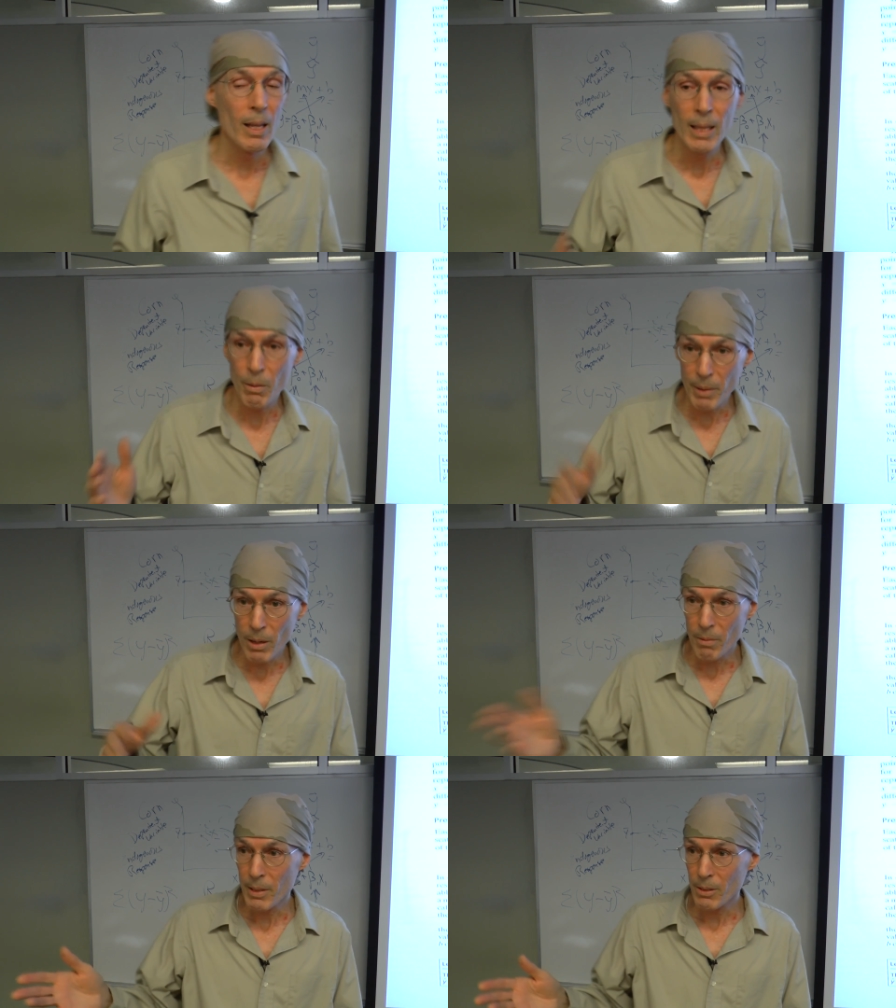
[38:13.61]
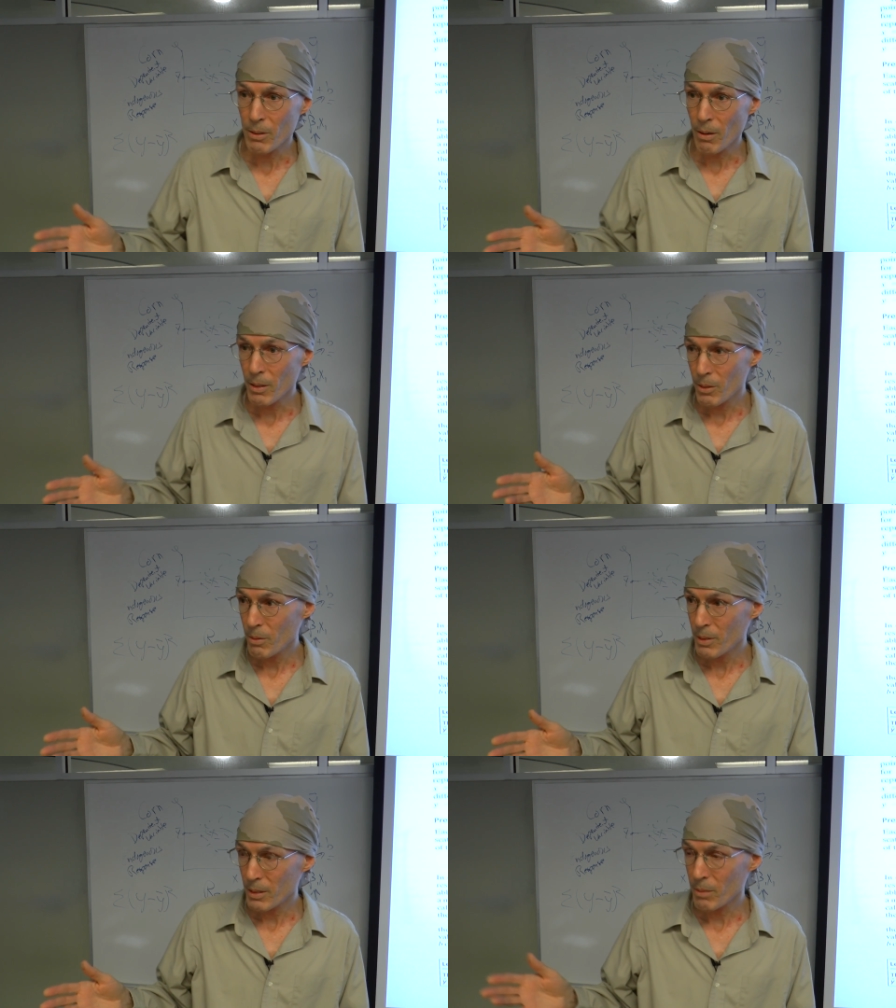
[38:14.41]
Now, we already started
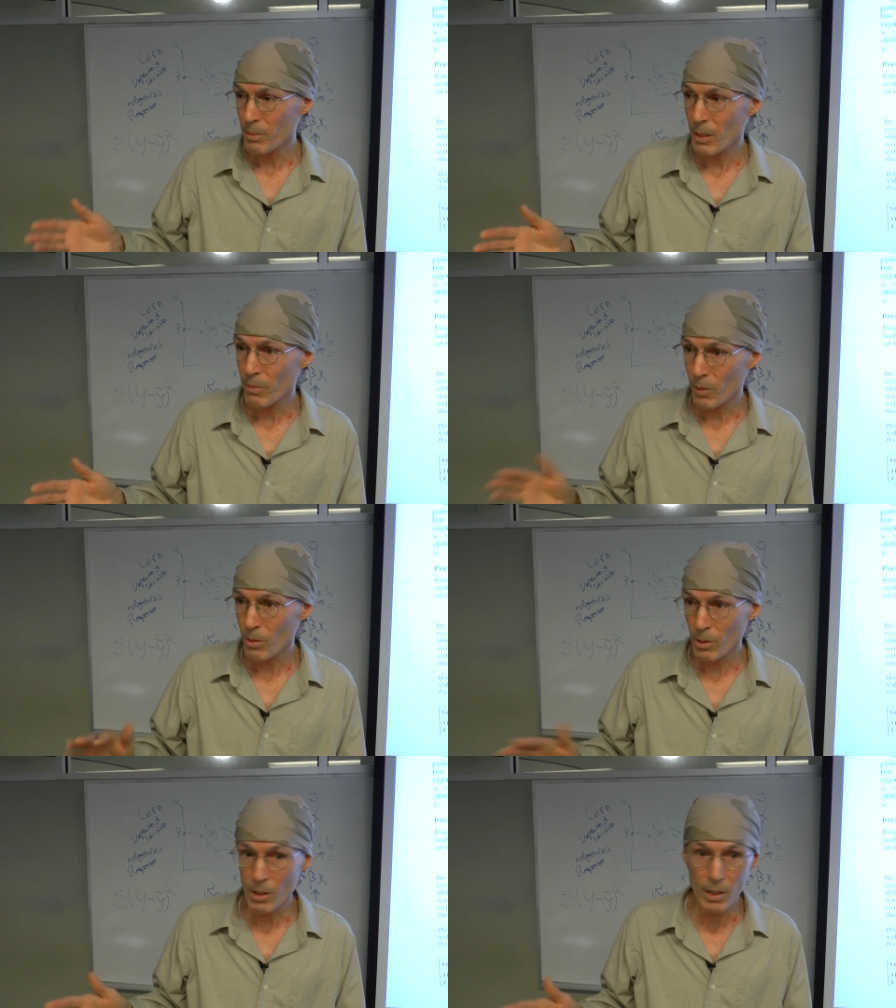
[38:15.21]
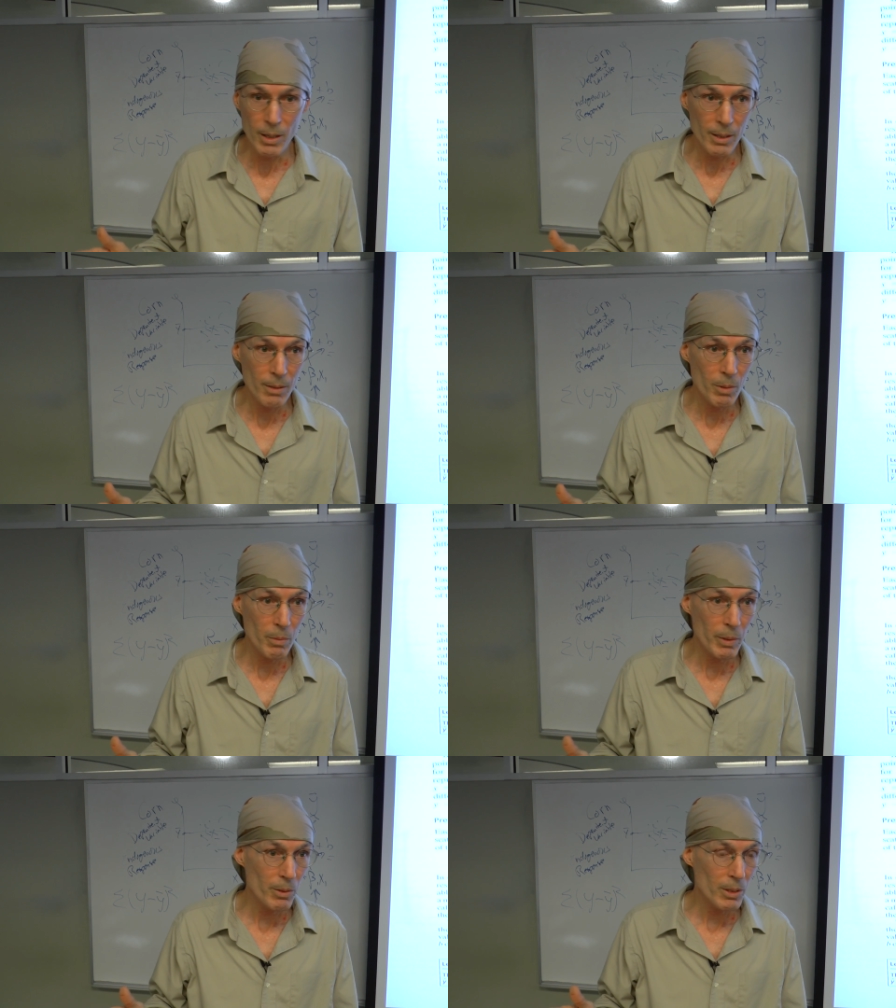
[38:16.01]
doing some stuff early on when
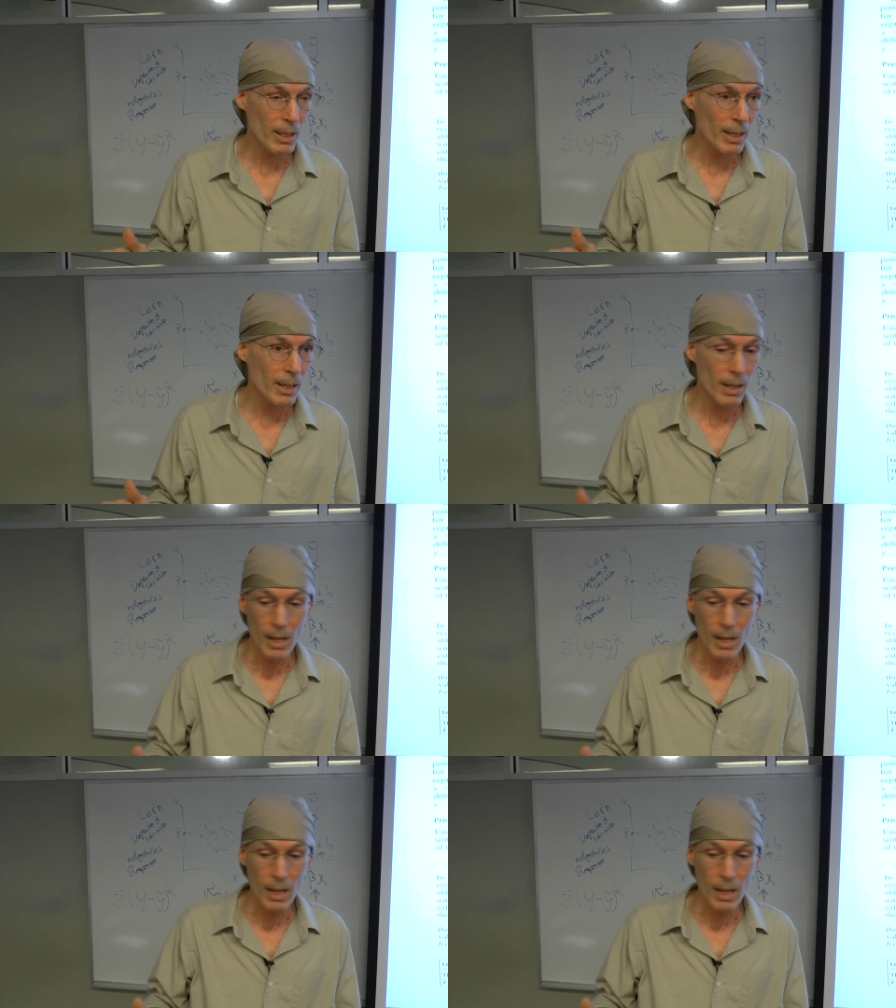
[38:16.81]
we were saying,